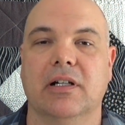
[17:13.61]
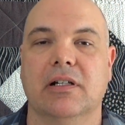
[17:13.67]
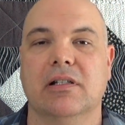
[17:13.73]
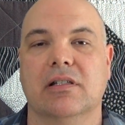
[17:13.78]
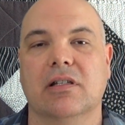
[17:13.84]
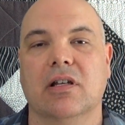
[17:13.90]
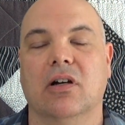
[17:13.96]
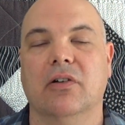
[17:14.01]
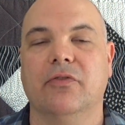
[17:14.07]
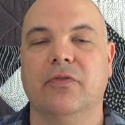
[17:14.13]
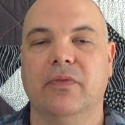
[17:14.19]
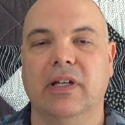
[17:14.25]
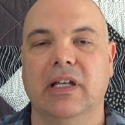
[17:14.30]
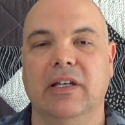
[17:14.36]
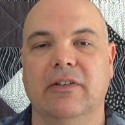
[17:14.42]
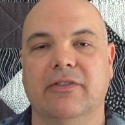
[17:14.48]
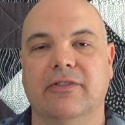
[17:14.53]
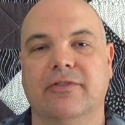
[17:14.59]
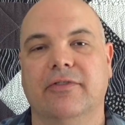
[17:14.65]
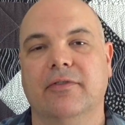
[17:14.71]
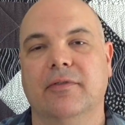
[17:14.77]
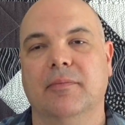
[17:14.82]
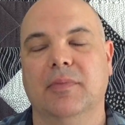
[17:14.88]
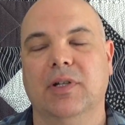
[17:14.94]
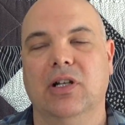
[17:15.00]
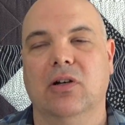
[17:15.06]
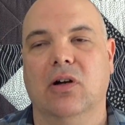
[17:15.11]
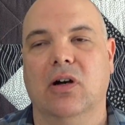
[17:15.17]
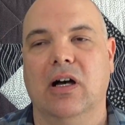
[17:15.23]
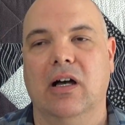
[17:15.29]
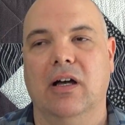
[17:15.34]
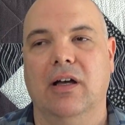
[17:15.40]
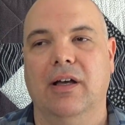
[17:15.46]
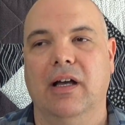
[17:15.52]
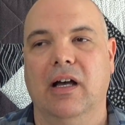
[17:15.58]
And so if you know,
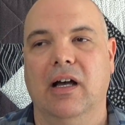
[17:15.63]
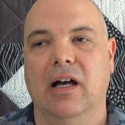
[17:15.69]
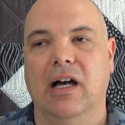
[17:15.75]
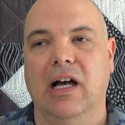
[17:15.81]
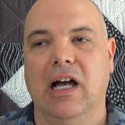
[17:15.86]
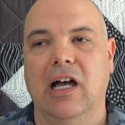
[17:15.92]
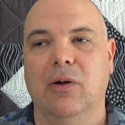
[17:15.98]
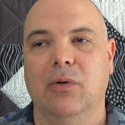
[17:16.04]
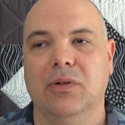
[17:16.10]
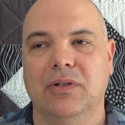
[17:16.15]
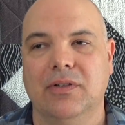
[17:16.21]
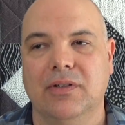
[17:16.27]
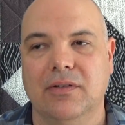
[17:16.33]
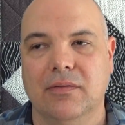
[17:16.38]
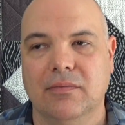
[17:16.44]
I would